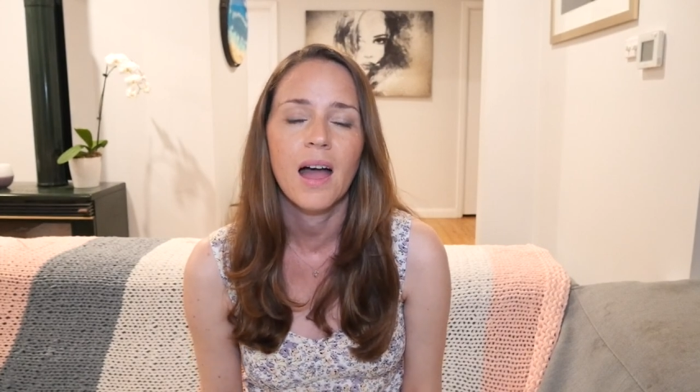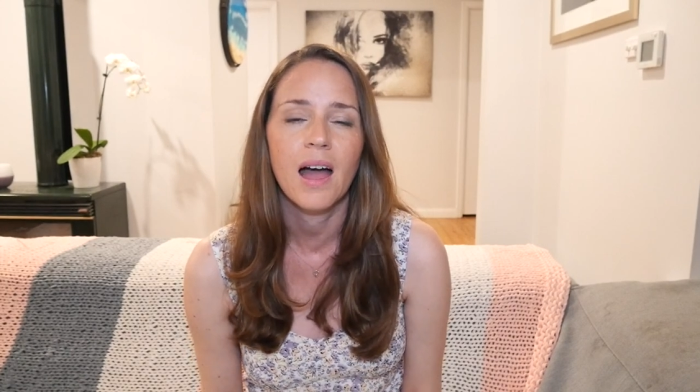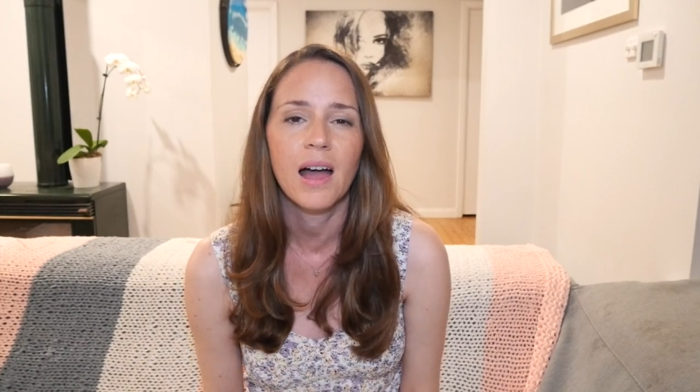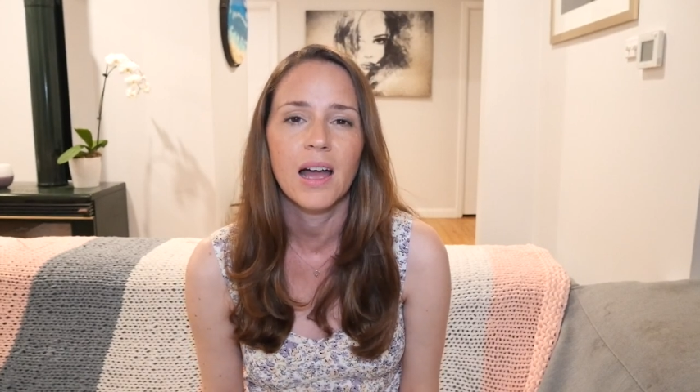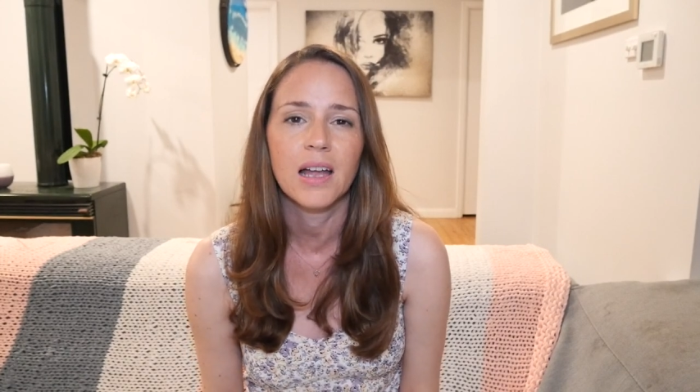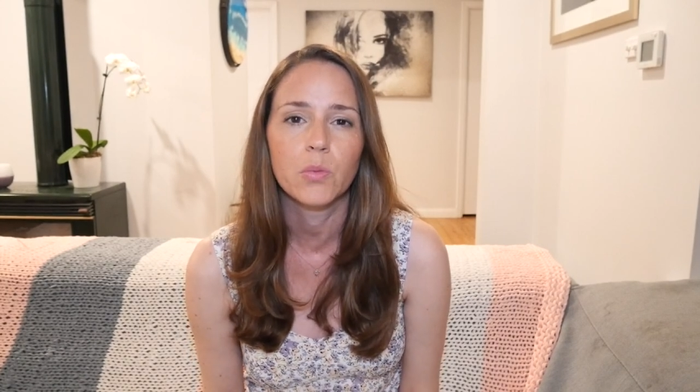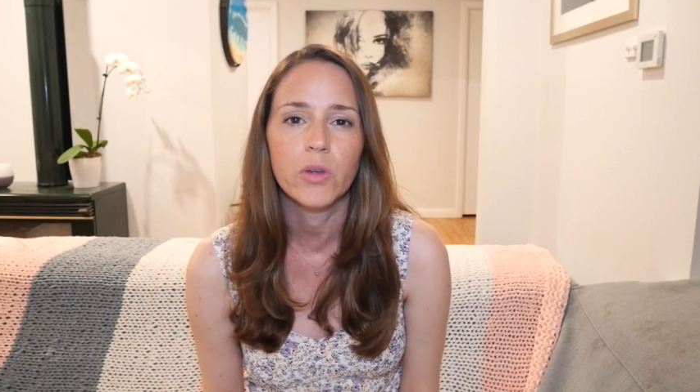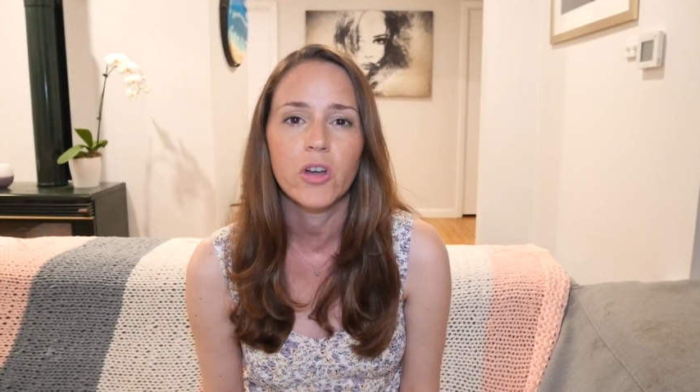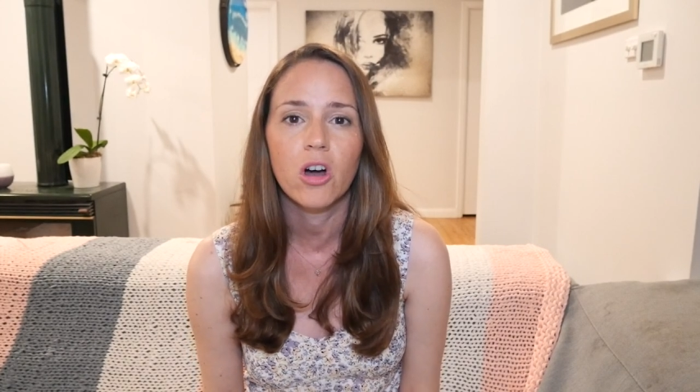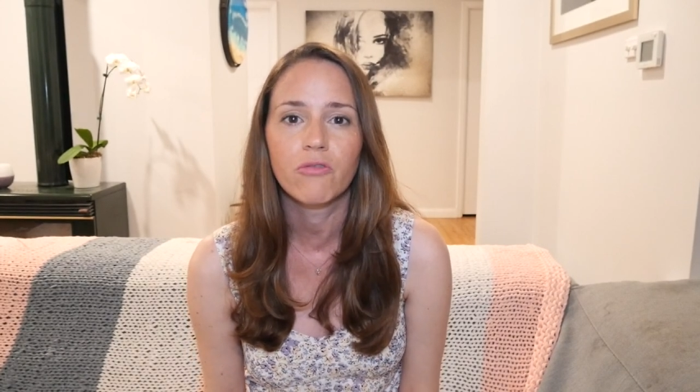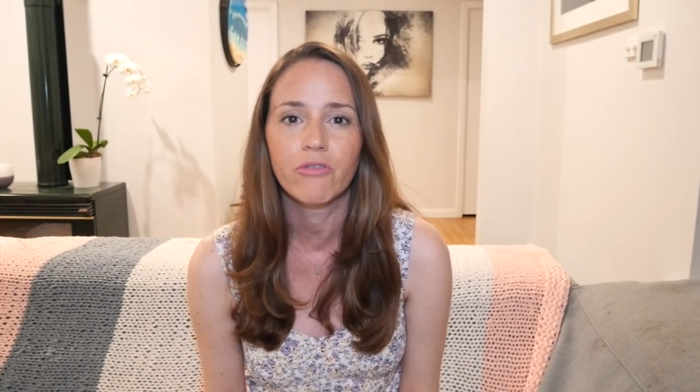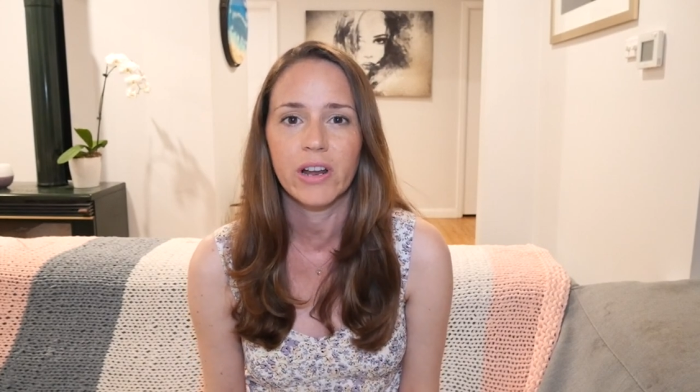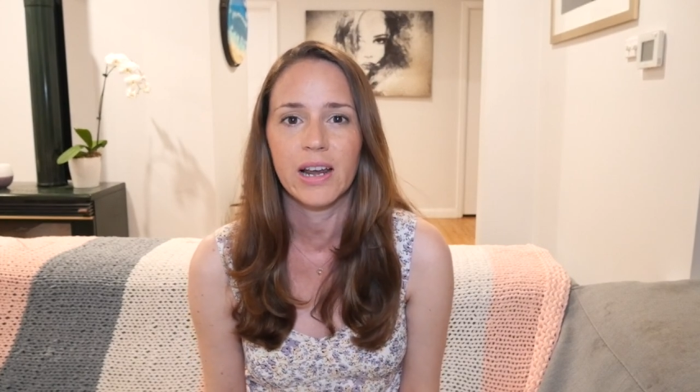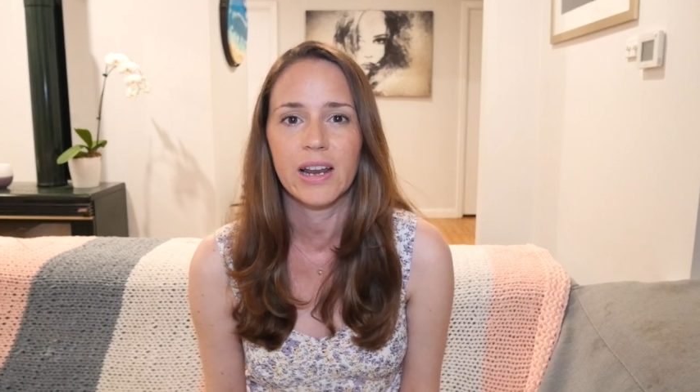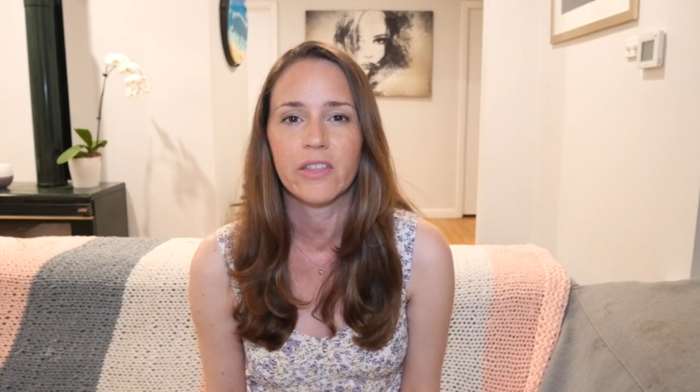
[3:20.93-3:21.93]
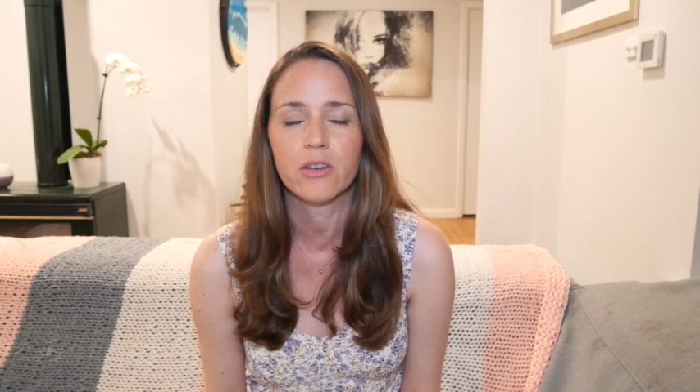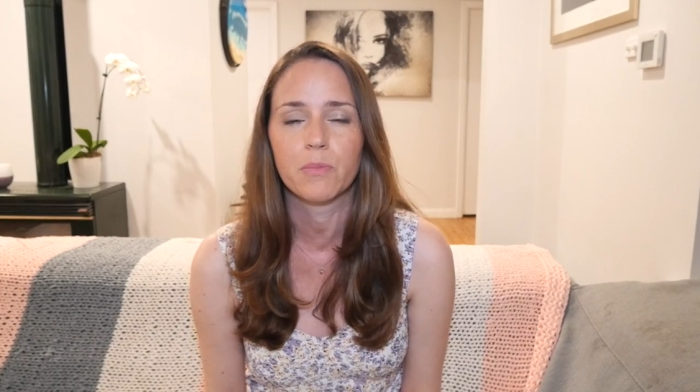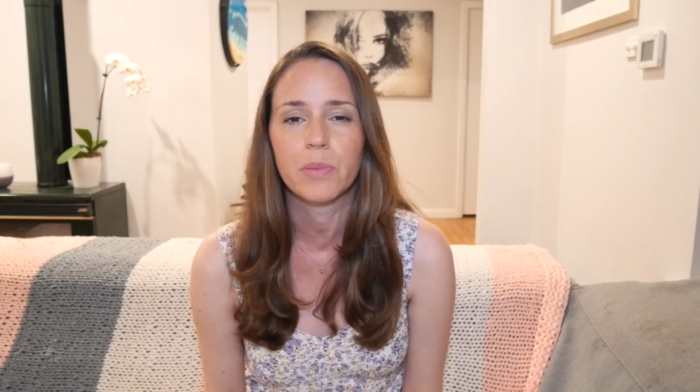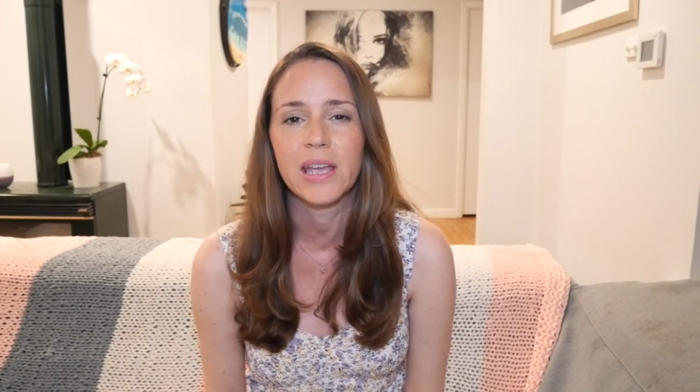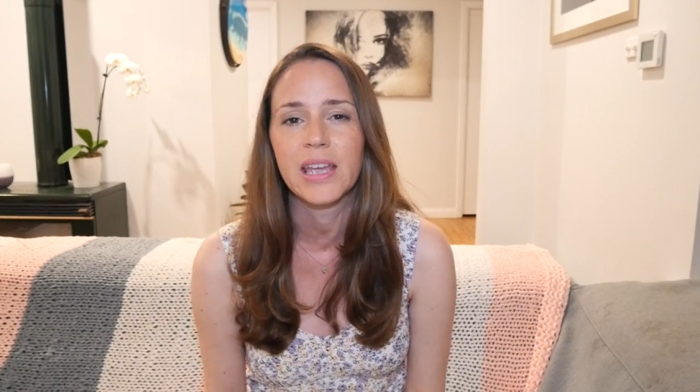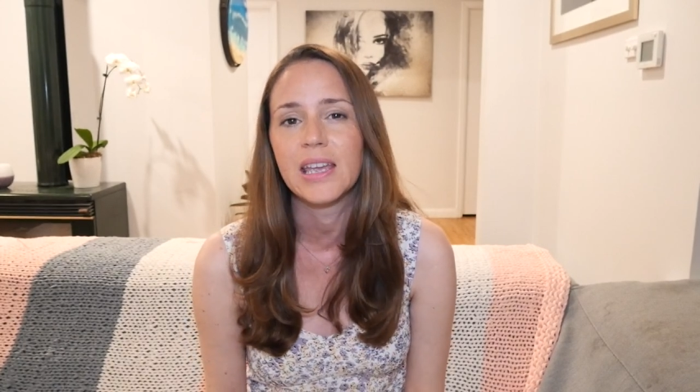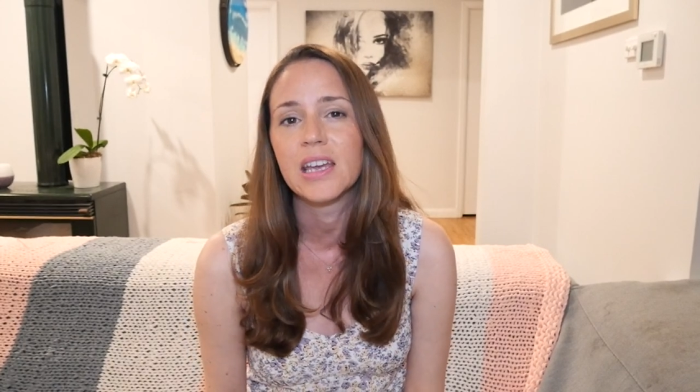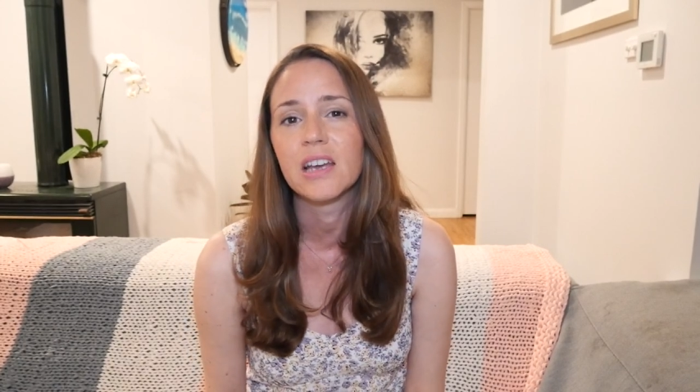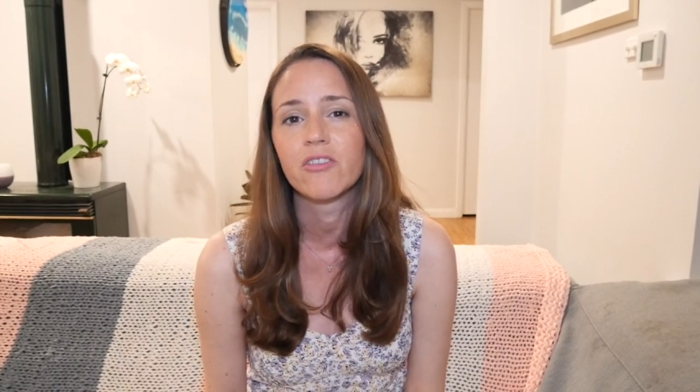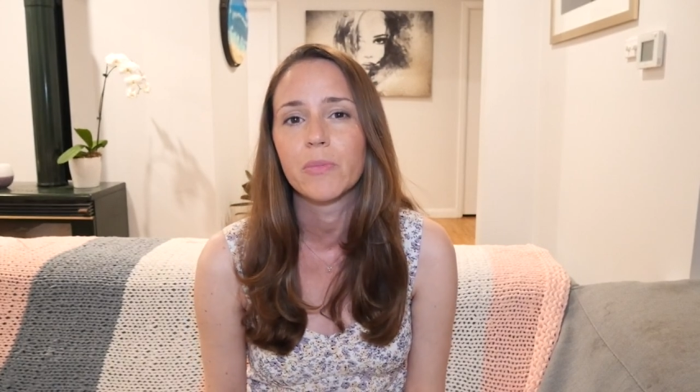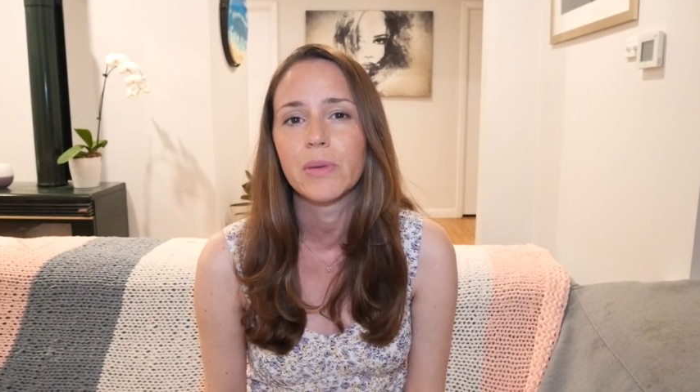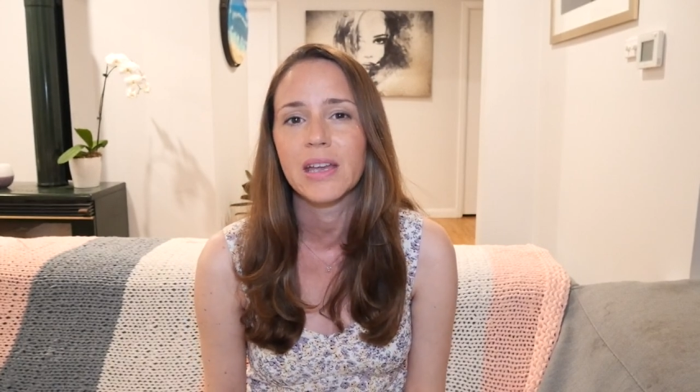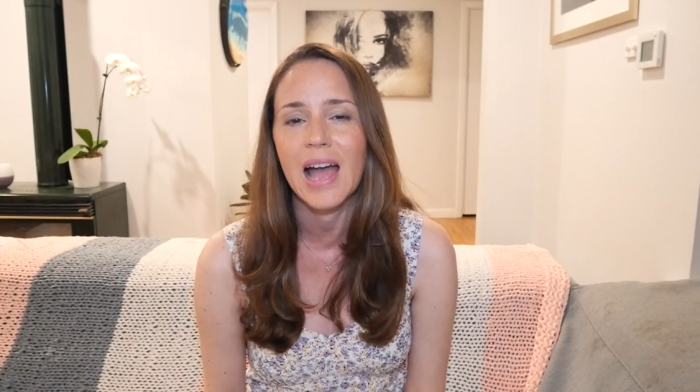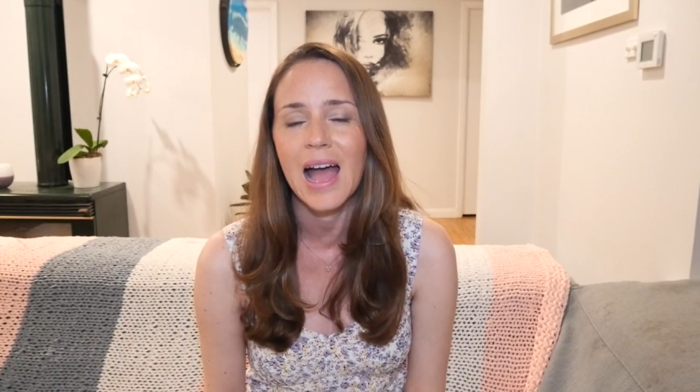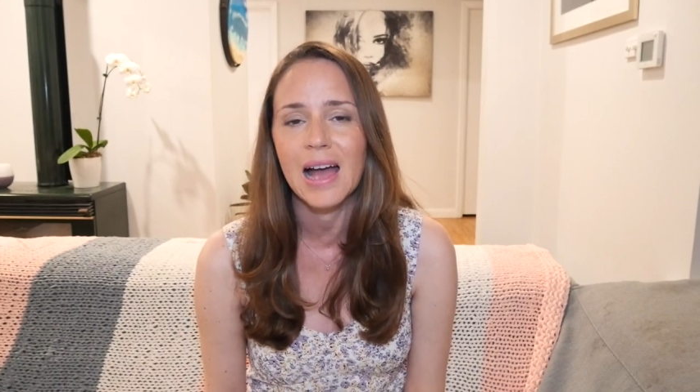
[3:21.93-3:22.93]
And we are really at the peak of a
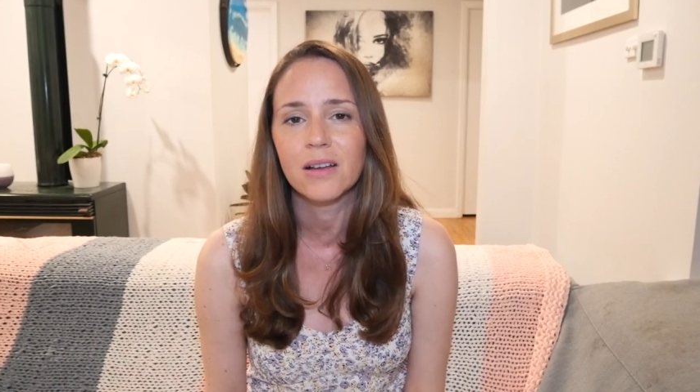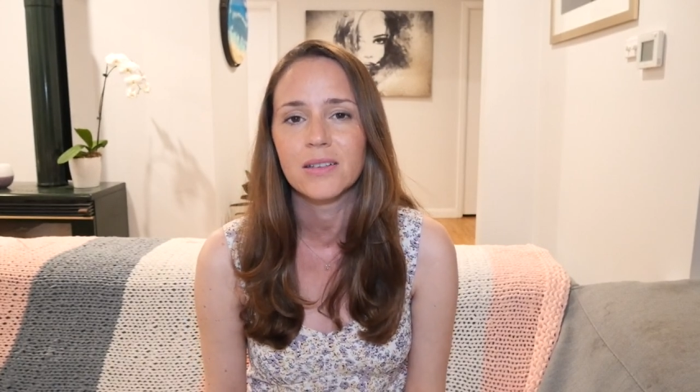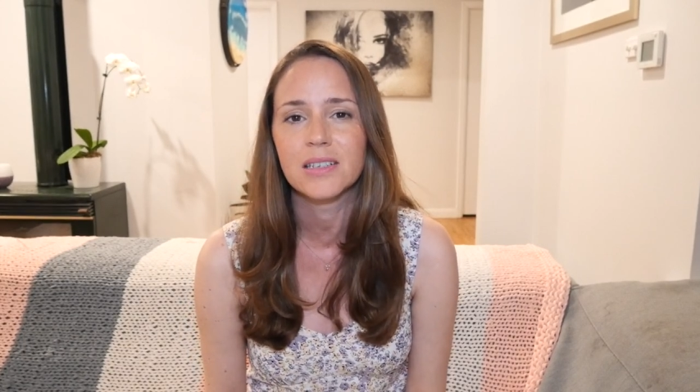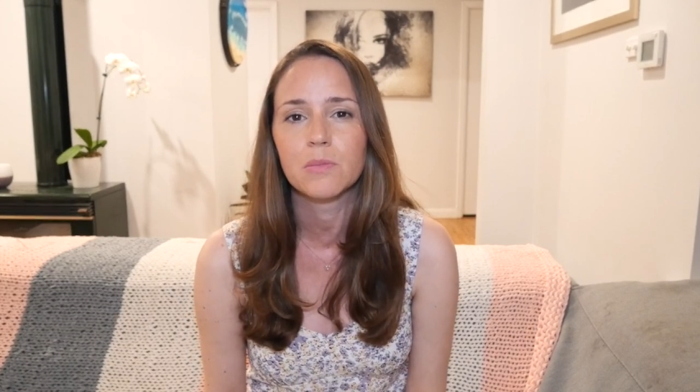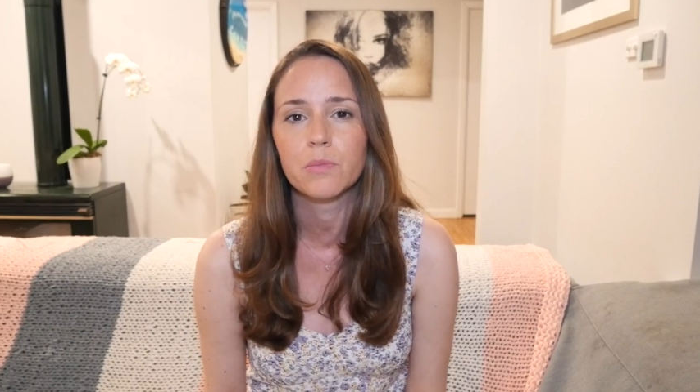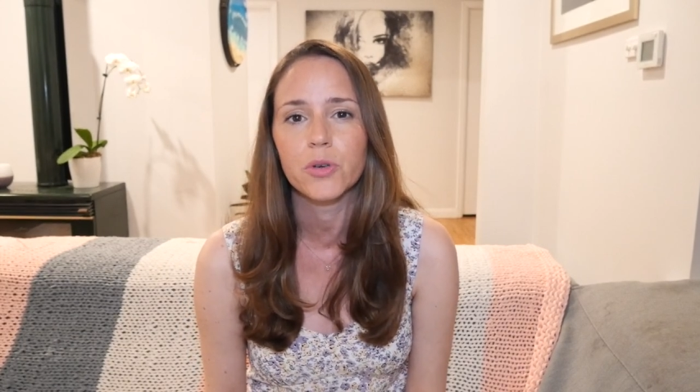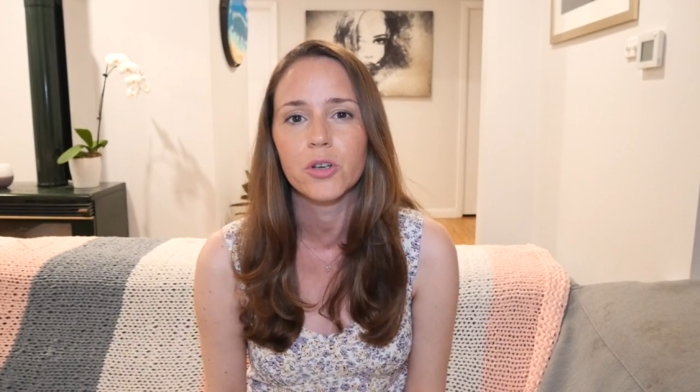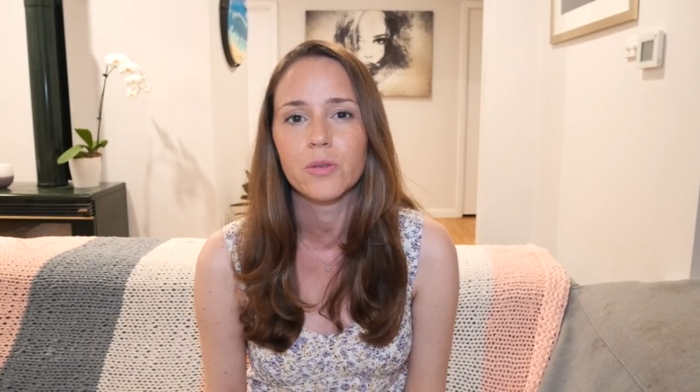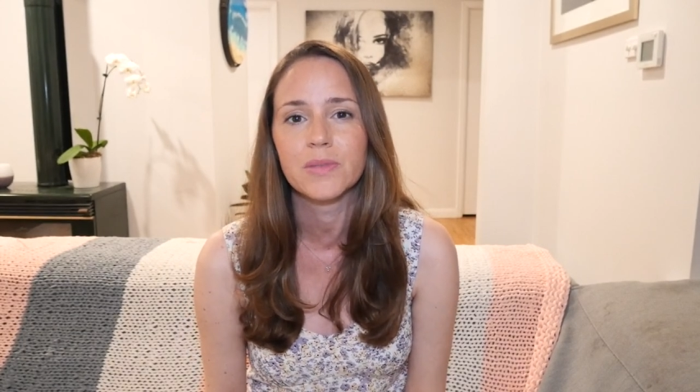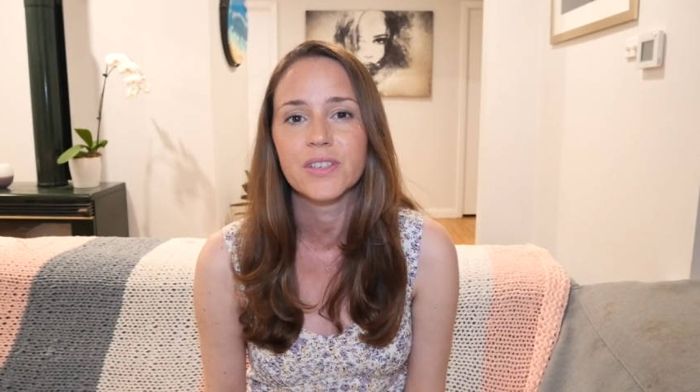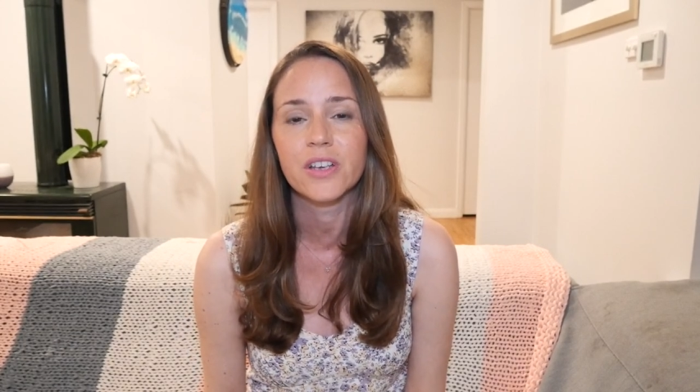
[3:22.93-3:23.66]
big housing boom.